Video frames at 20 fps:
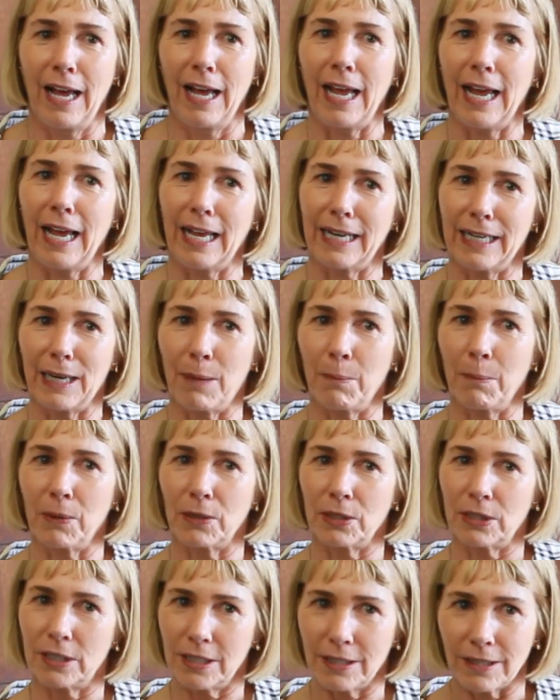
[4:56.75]
And number
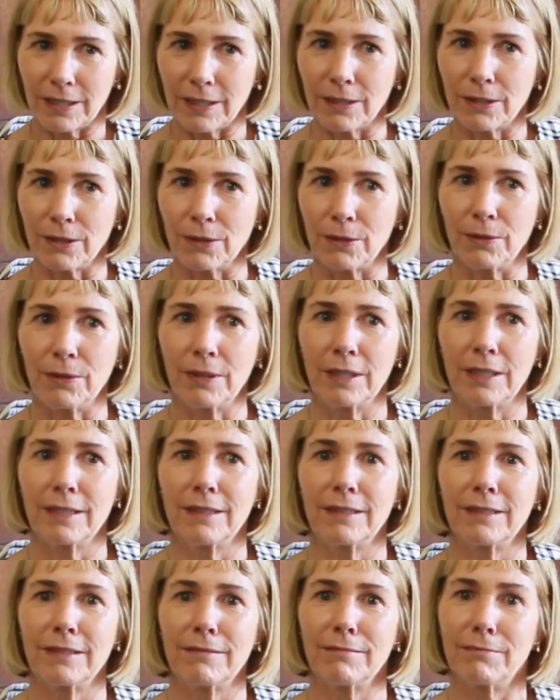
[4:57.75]
2,
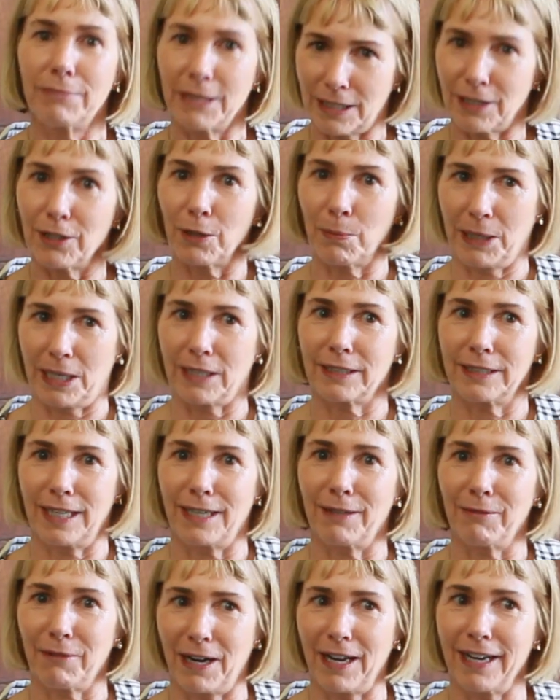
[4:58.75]
pick your pick
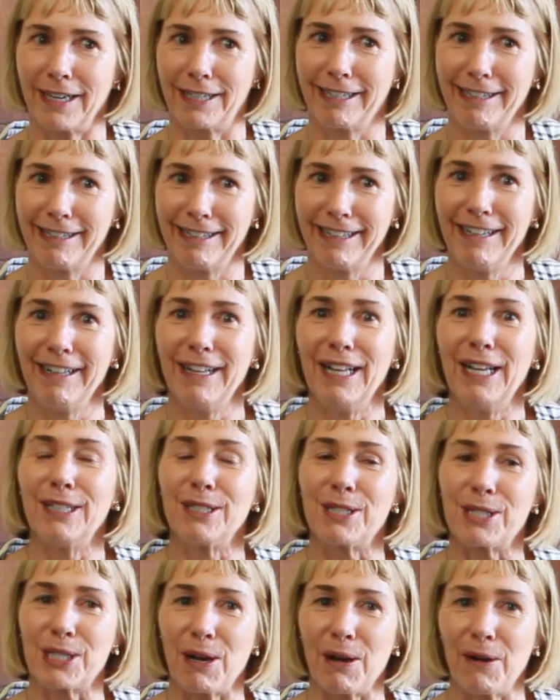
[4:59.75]
date, right?
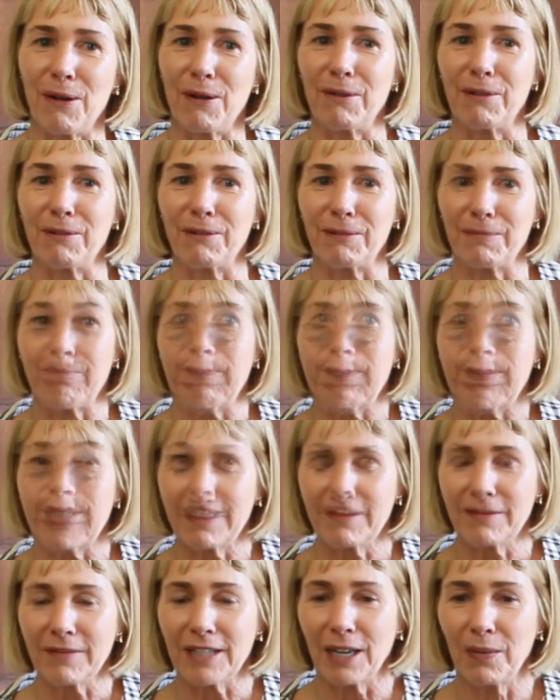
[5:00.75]
So
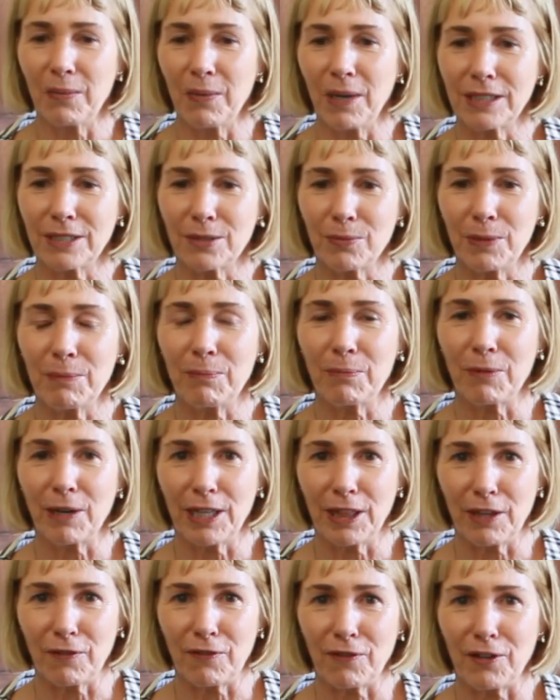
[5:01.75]
once we
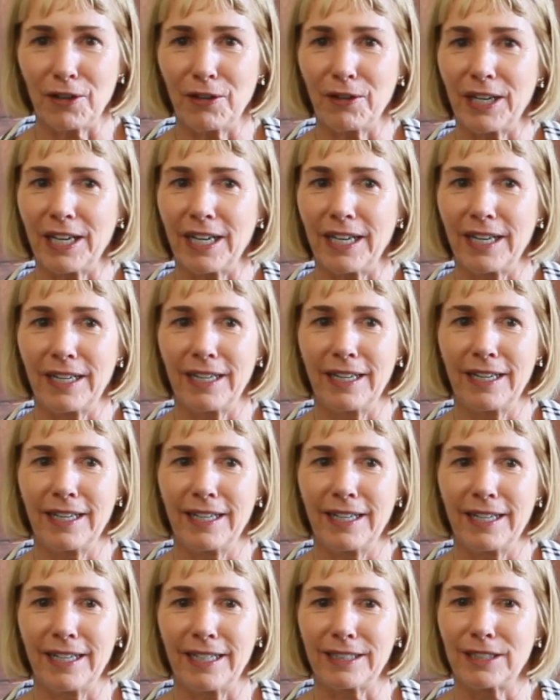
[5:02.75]
bring the fruit in,
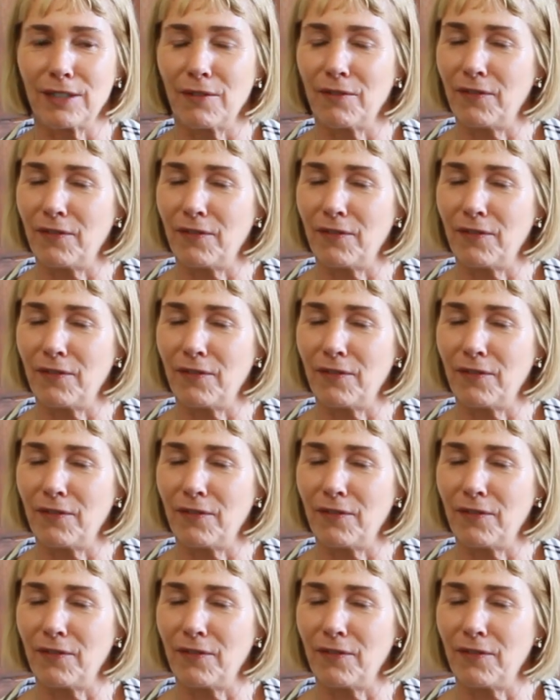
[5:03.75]
it's a